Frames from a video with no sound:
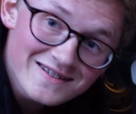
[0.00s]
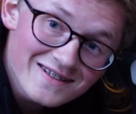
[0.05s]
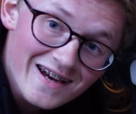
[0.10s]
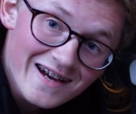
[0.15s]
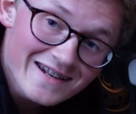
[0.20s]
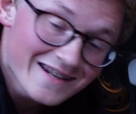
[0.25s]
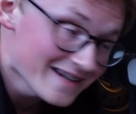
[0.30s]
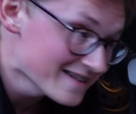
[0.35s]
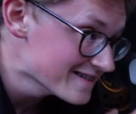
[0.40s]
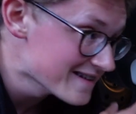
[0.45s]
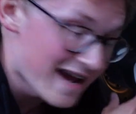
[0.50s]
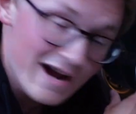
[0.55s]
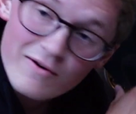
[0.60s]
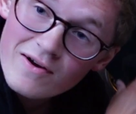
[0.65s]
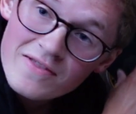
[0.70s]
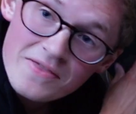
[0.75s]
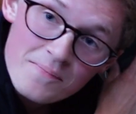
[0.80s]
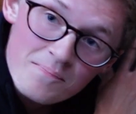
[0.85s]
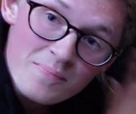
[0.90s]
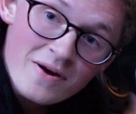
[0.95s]
side is now
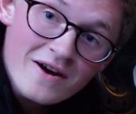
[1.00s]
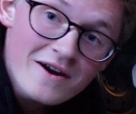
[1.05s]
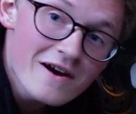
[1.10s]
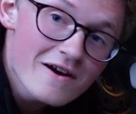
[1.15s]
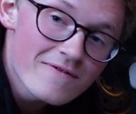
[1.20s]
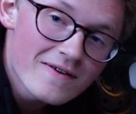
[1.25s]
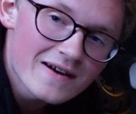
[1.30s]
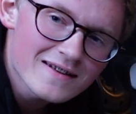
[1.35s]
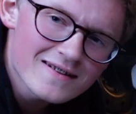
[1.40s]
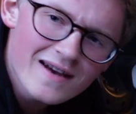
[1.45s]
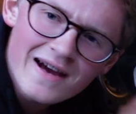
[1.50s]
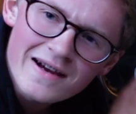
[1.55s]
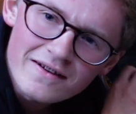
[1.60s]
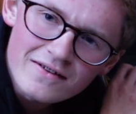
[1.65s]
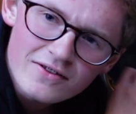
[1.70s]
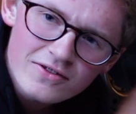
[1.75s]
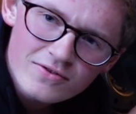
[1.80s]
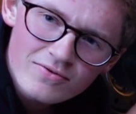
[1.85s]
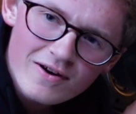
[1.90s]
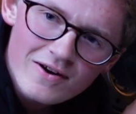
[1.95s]
at the perfect
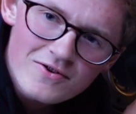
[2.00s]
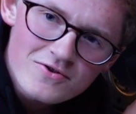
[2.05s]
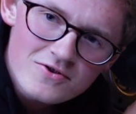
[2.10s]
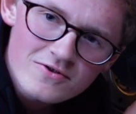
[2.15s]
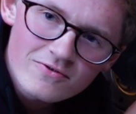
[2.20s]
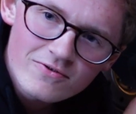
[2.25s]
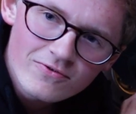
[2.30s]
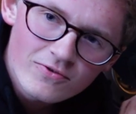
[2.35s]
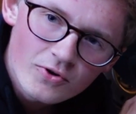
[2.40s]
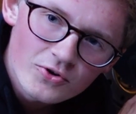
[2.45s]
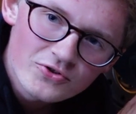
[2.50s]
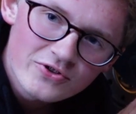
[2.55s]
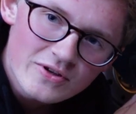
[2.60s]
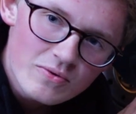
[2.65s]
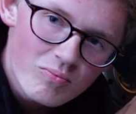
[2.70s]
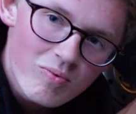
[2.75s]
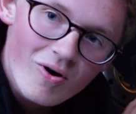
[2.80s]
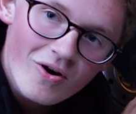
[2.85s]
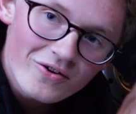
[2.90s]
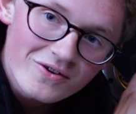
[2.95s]
height,
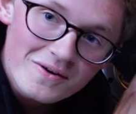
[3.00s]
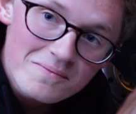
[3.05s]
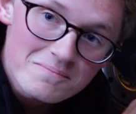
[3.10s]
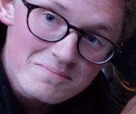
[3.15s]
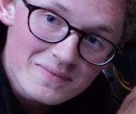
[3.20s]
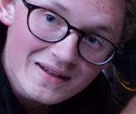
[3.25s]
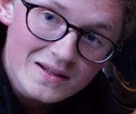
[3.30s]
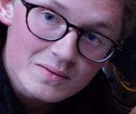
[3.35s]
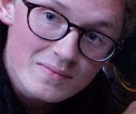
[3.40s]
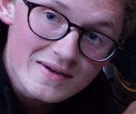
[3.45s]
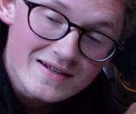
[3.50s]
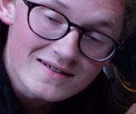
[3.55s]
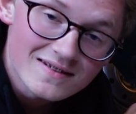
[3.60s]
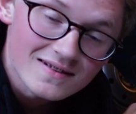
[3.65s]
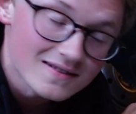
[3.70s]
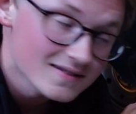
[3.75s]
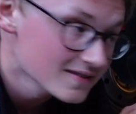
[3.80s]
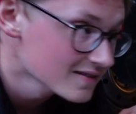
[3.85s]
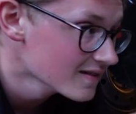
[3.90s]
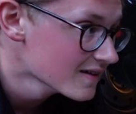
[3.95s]
341
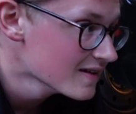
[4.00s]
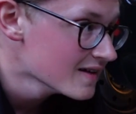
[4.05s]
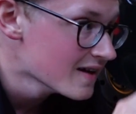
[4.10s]
millimeters.